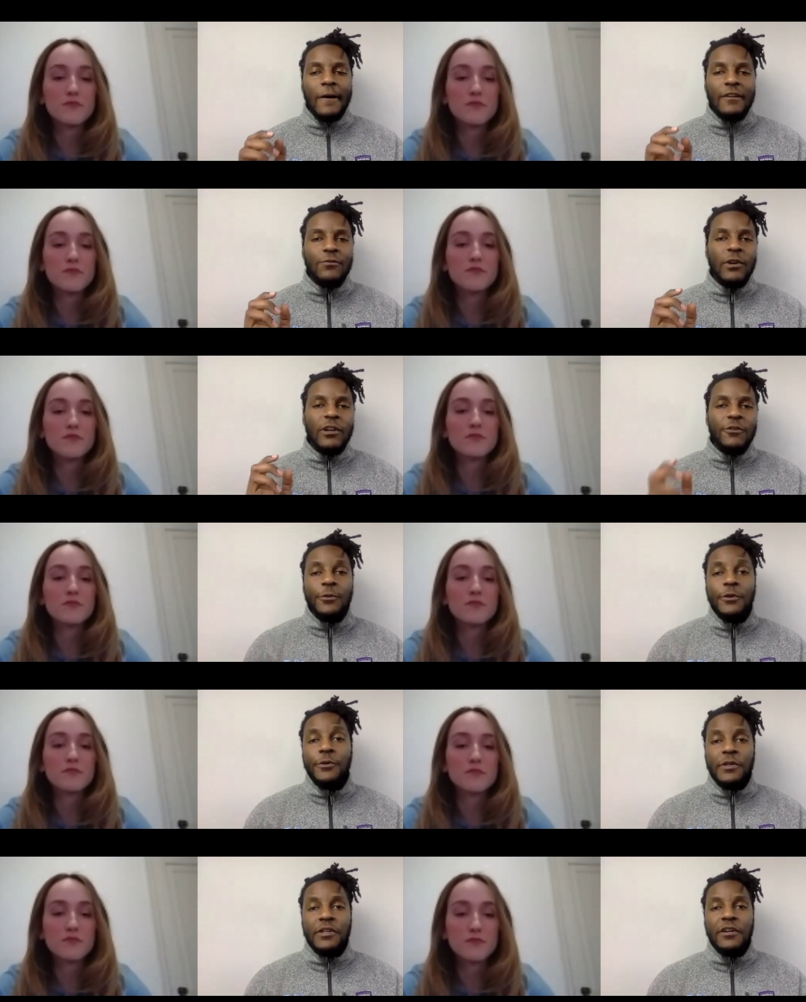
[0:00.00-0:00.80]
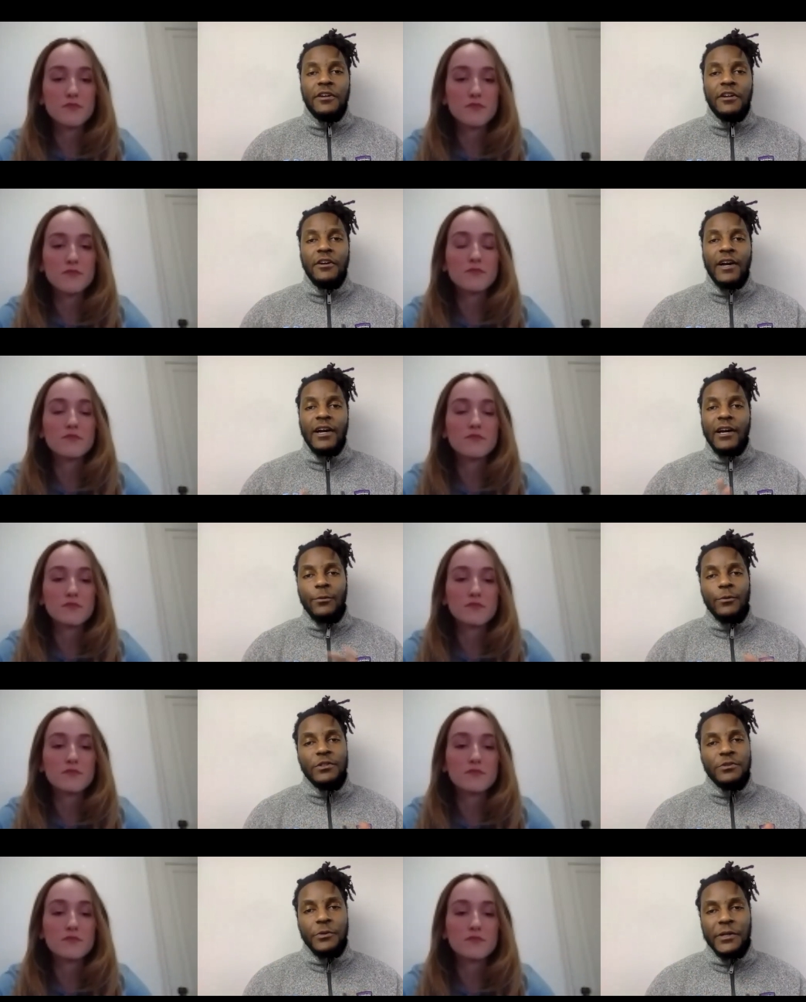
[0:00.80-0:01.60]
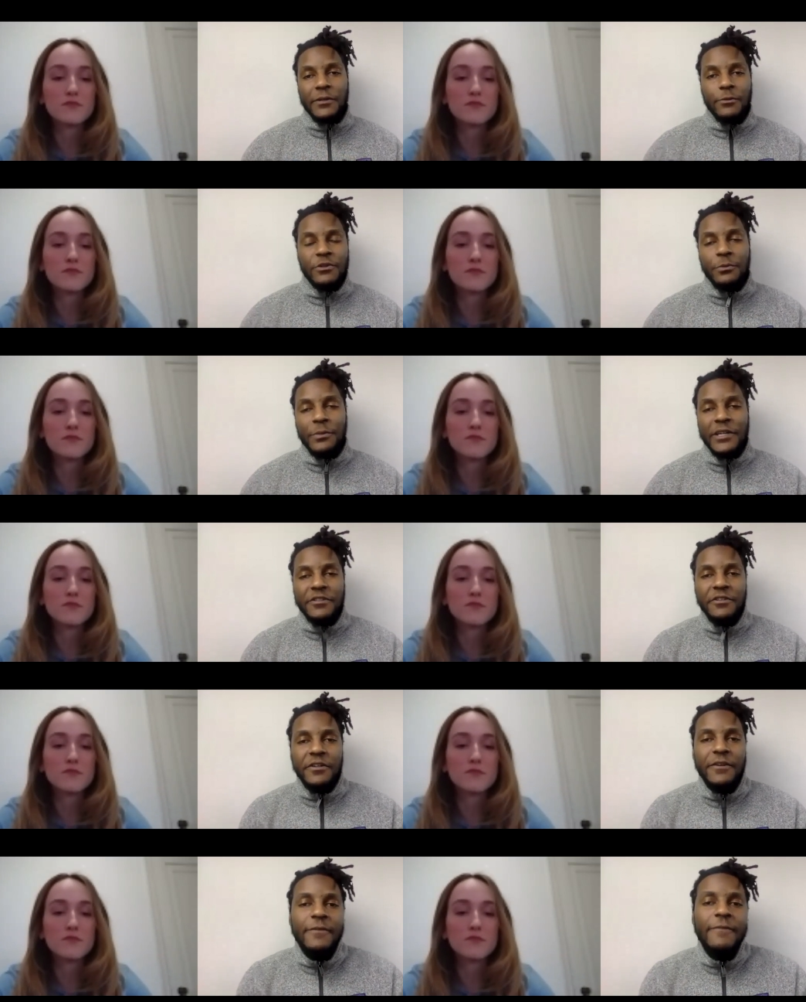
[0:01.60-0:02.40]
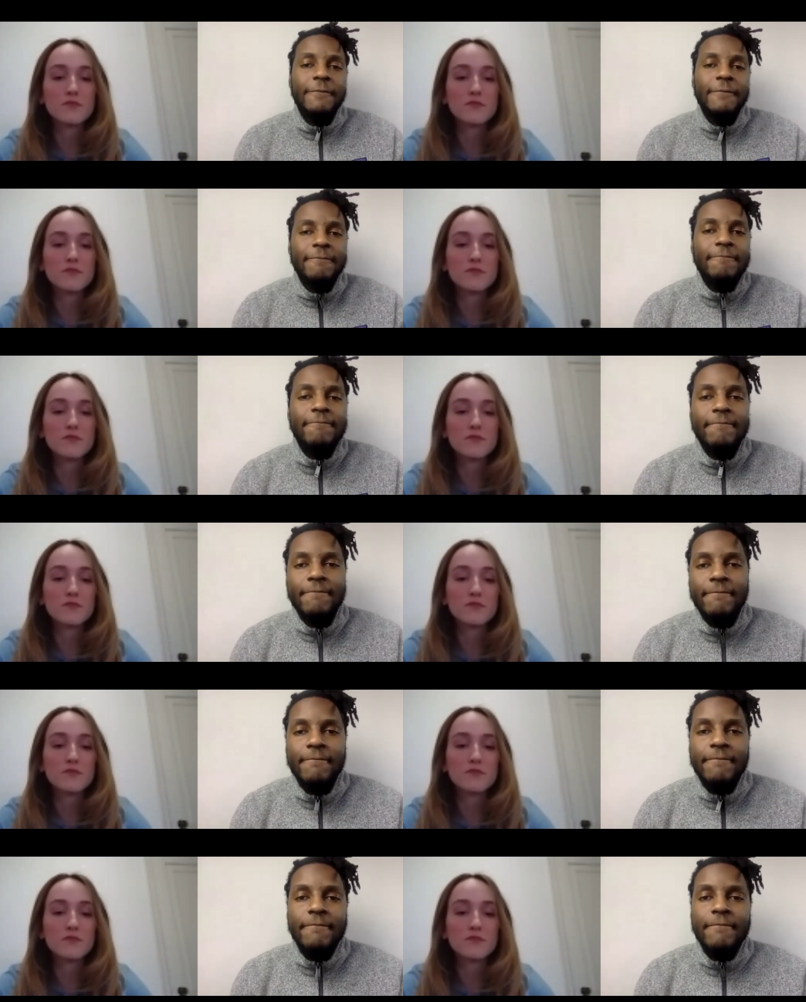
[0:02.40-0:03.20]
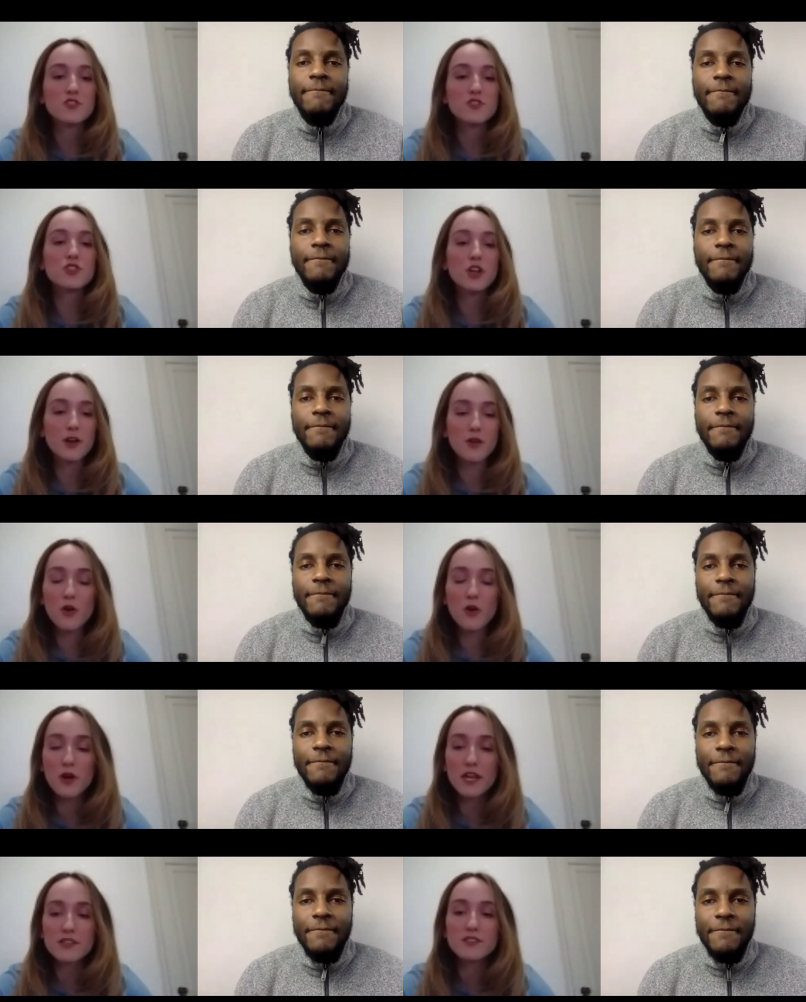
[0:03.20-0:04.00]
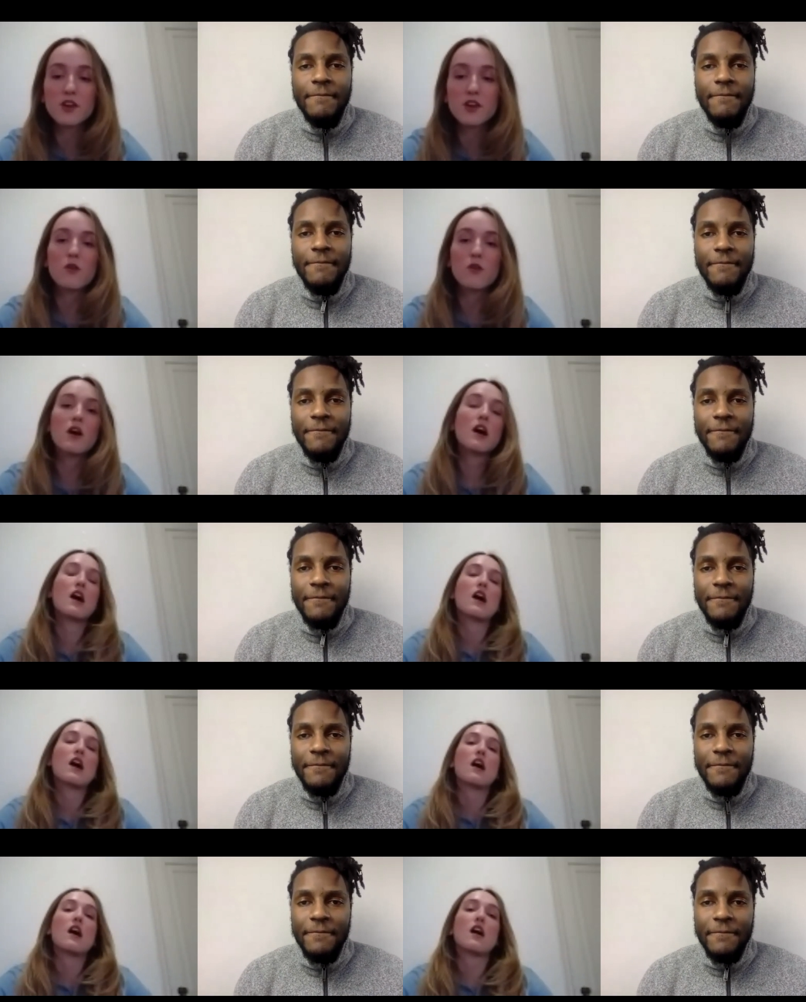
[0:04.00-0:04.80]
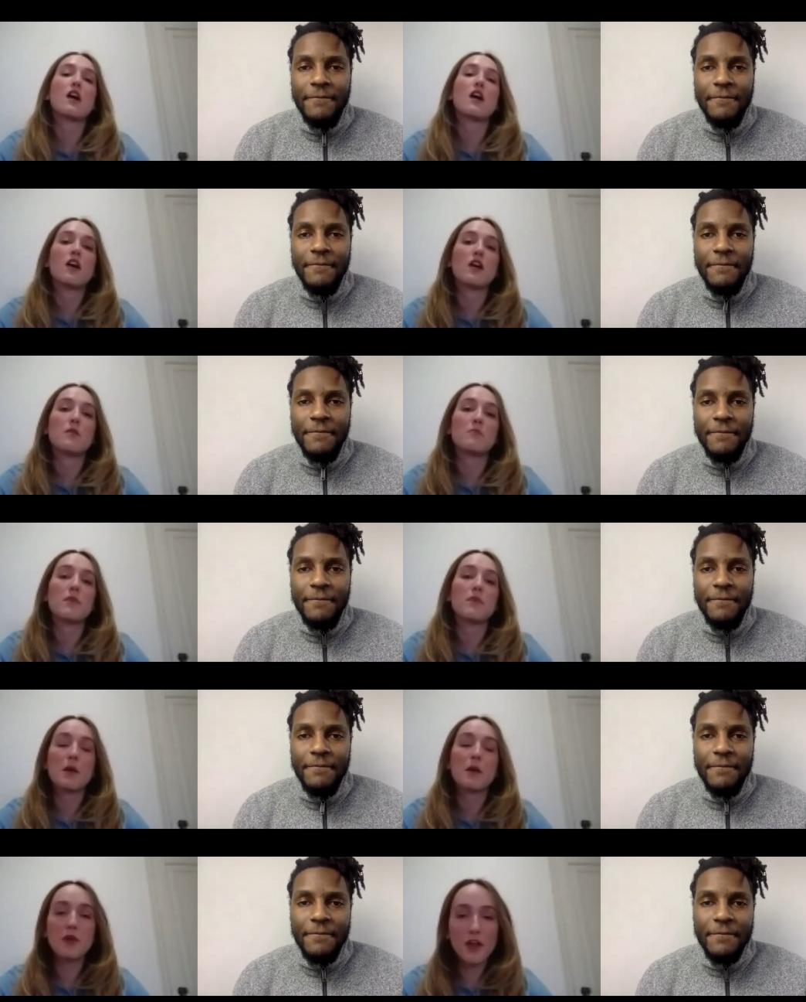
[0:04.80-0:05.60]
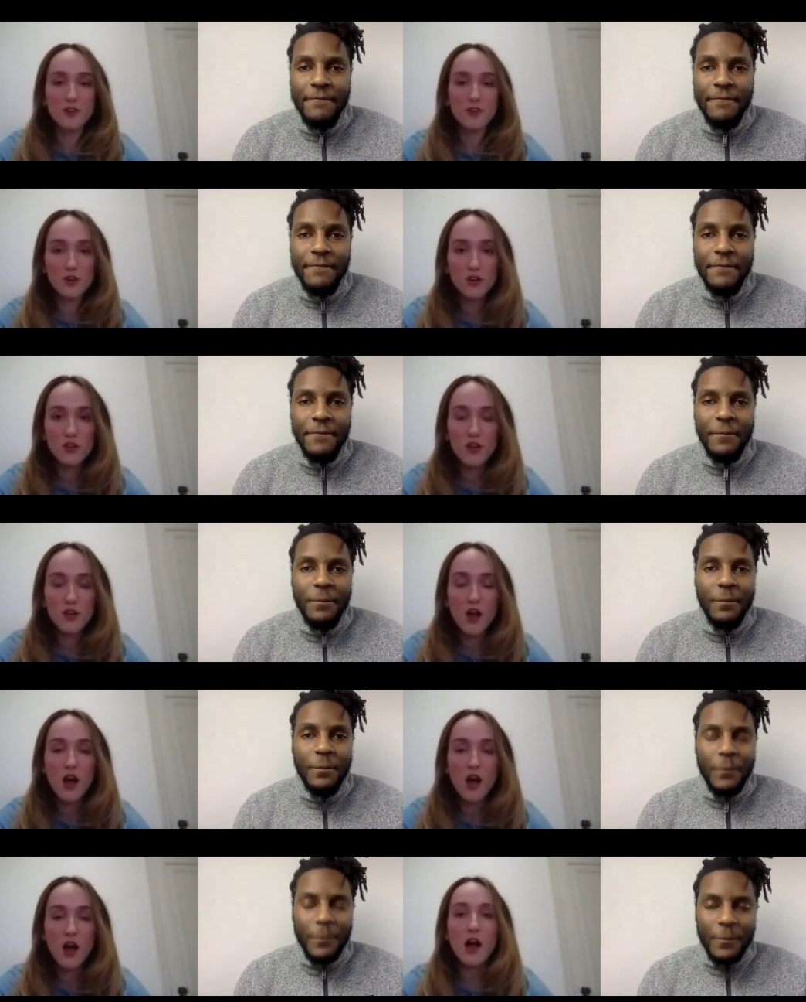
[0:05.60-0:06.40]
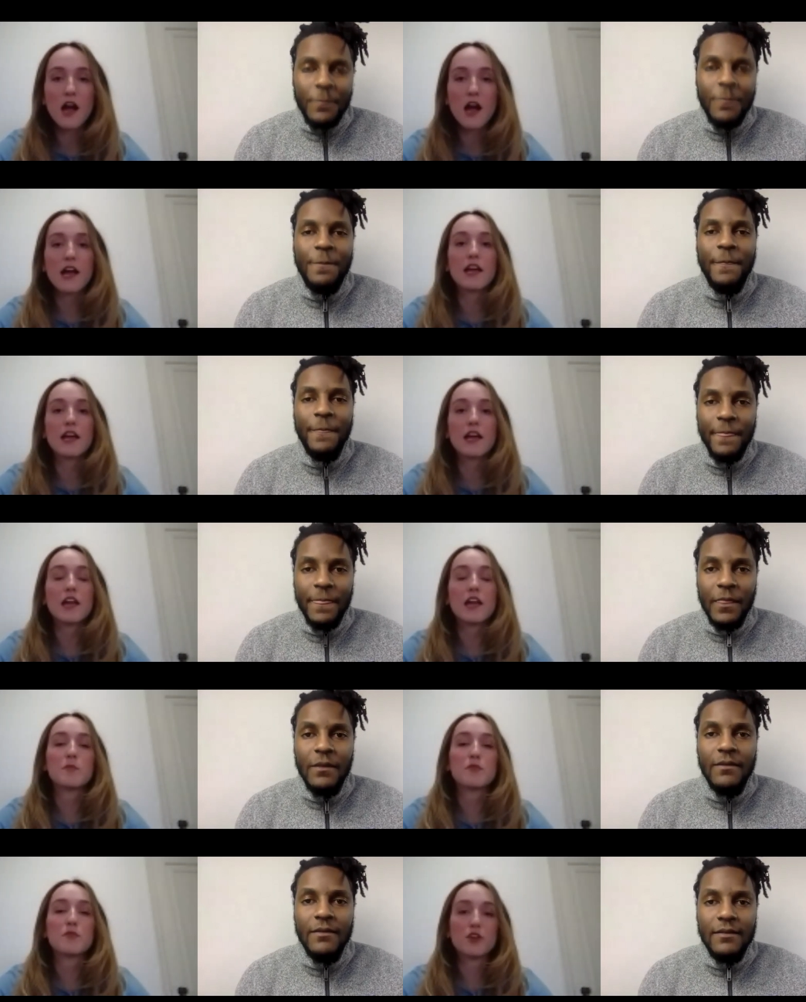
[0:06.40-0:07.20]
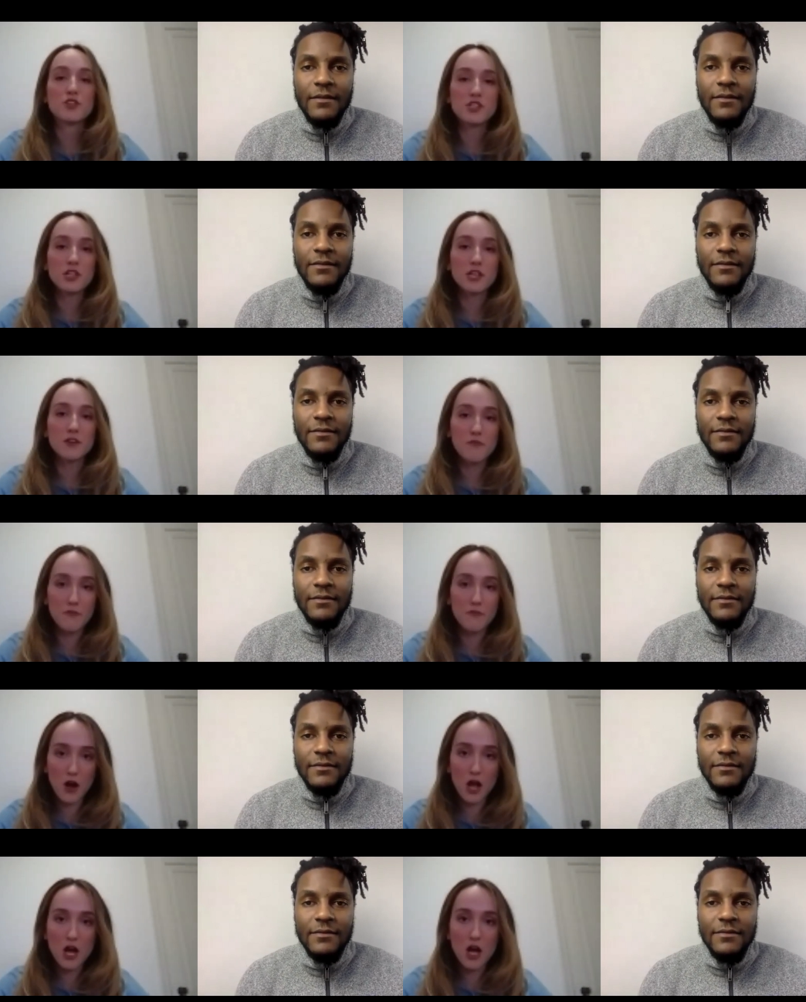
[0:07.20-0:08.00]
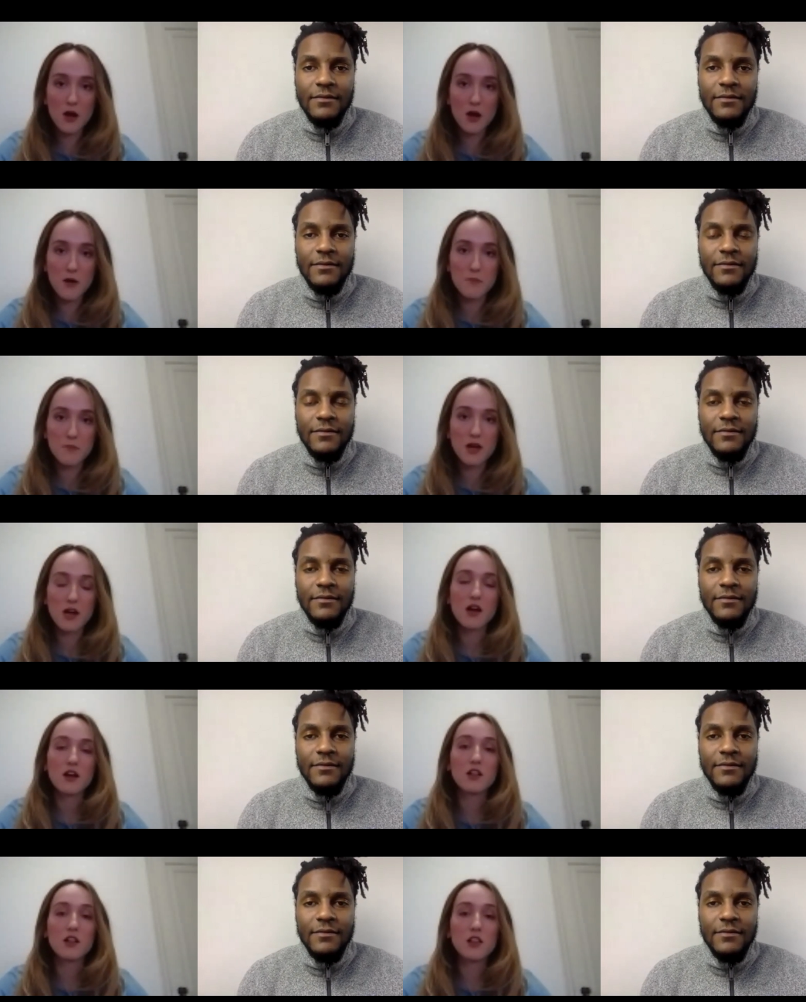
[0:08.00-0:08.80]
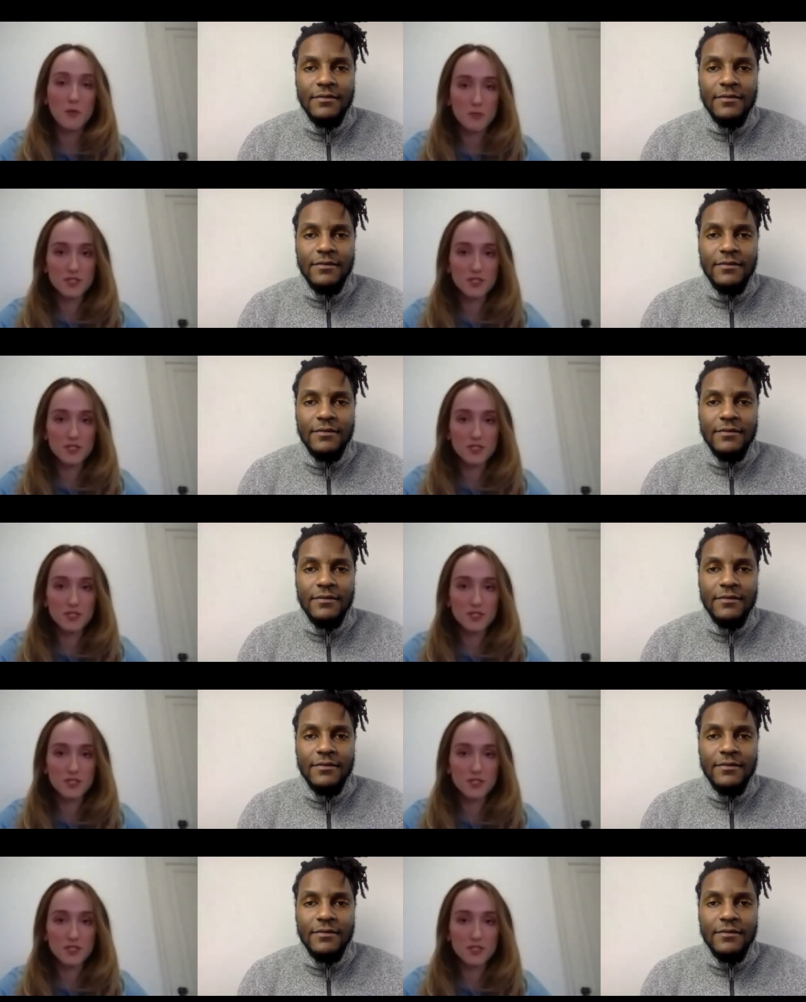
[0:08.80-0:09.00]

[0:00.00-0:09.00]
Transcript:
Speaker 1: as well as where you went to undergrad and what you, were, what you majored in.
Speaker 2: Sure. Okay. So um, I'm Kendall. I am originally from Columbus,